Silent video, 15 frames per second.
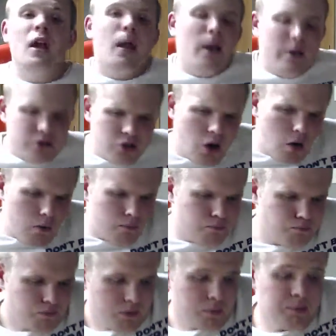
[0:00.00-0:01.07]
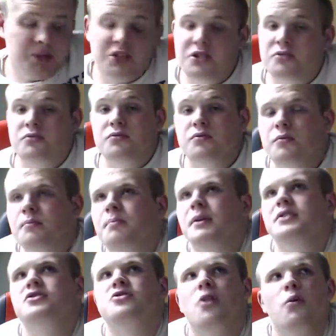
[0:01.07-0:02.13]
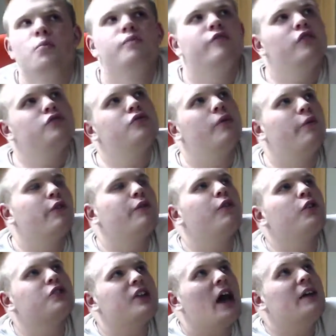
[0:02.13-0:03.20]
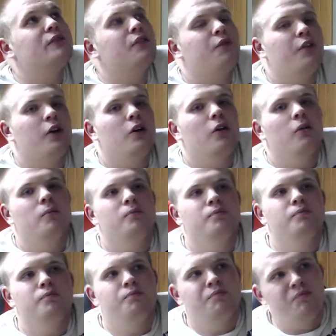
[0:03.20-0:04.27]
So, for the first half of the film,